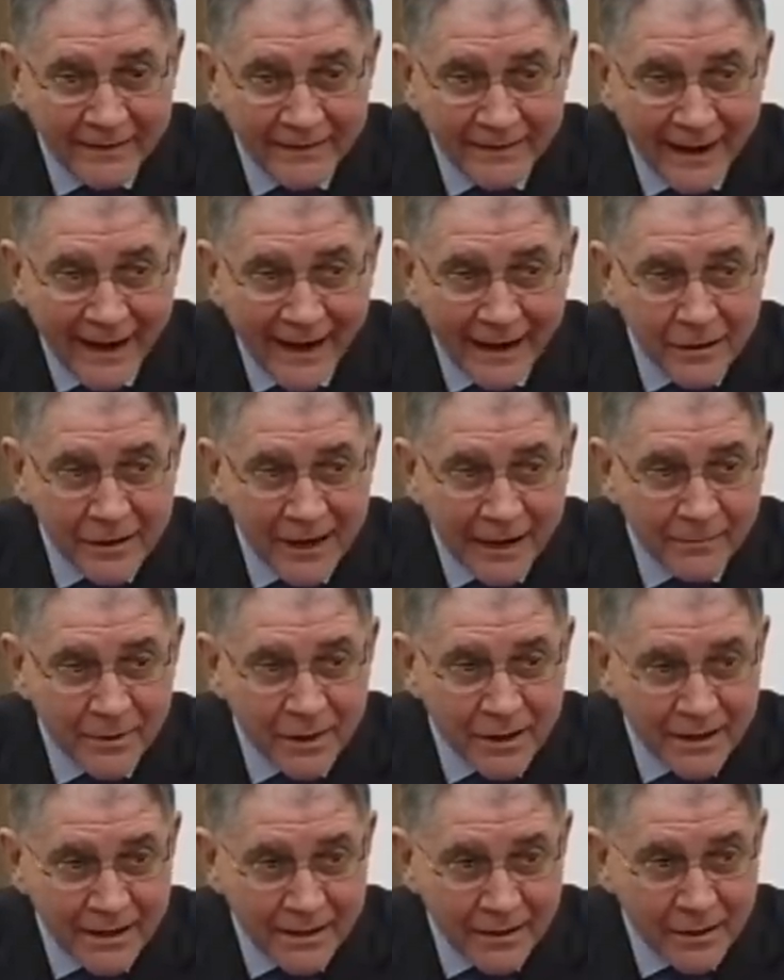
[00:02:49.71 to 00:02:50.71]
There are some
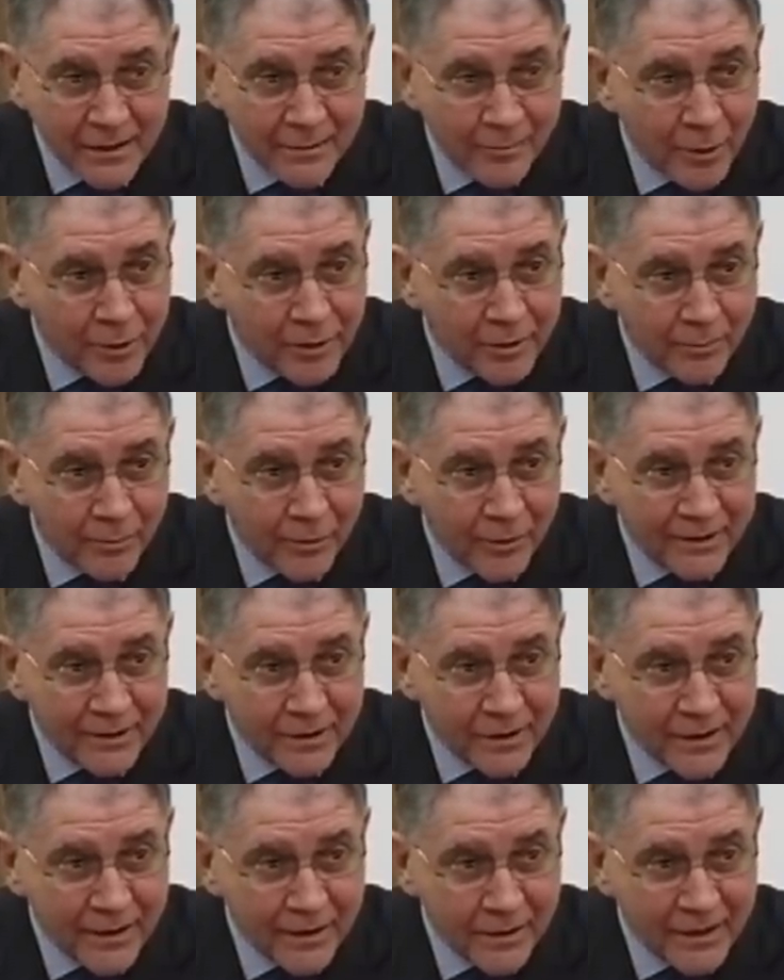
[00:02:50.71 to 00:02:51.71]
things, the most
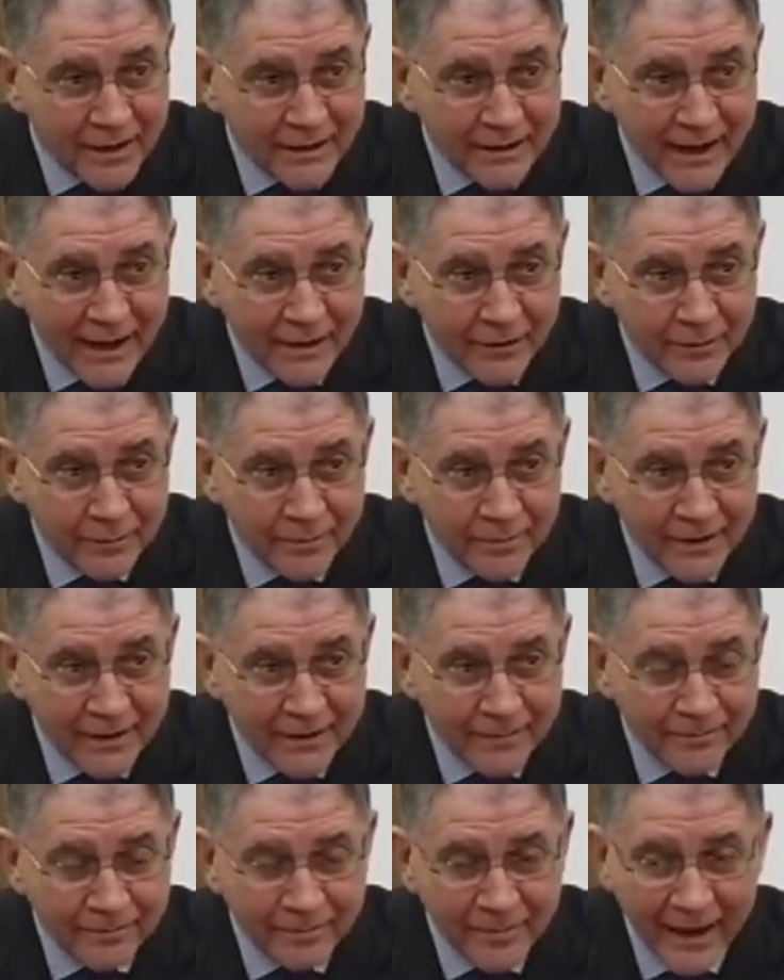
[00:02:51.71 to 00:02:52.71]
important things, that cannot
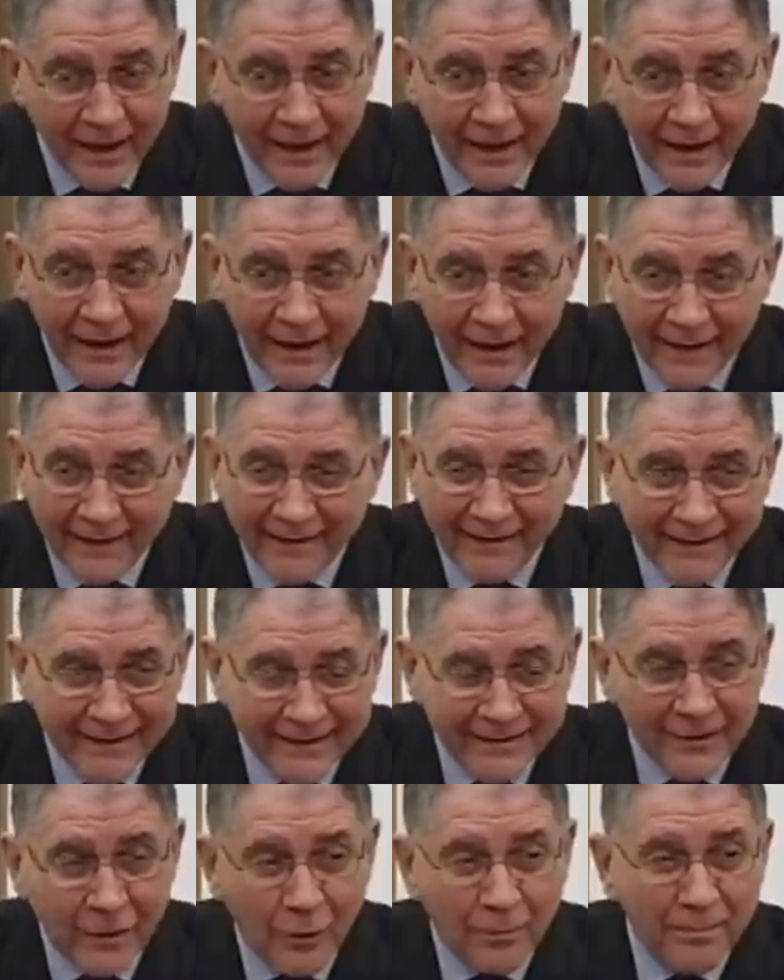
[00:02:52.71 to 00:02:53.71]
be uh,
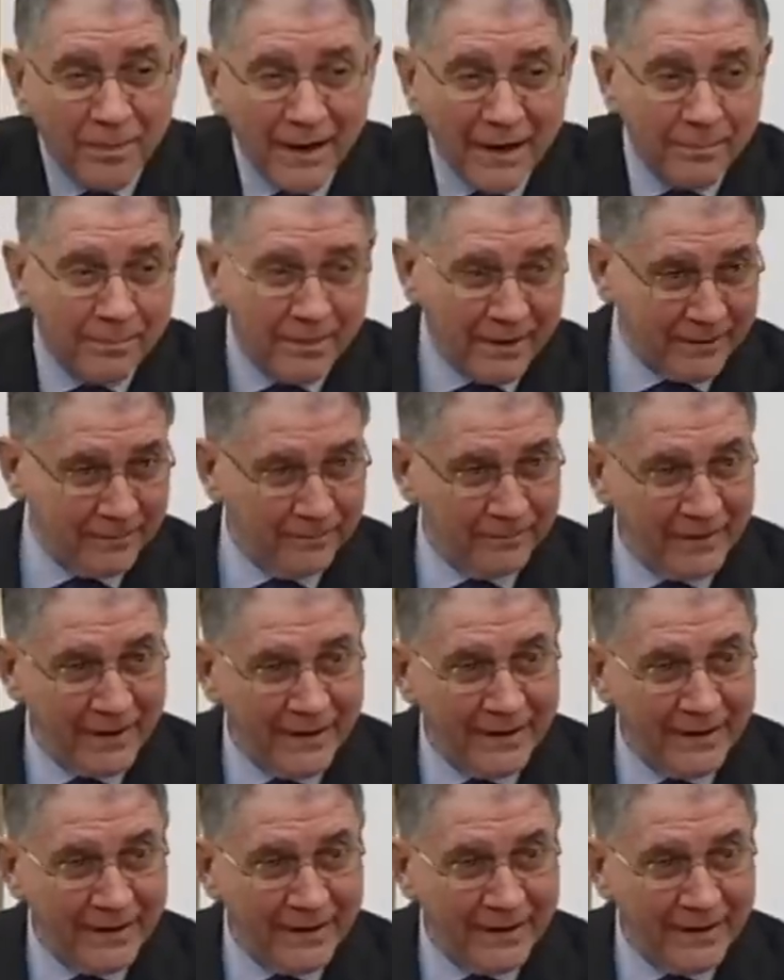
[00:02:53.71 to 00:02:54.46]
written on paper.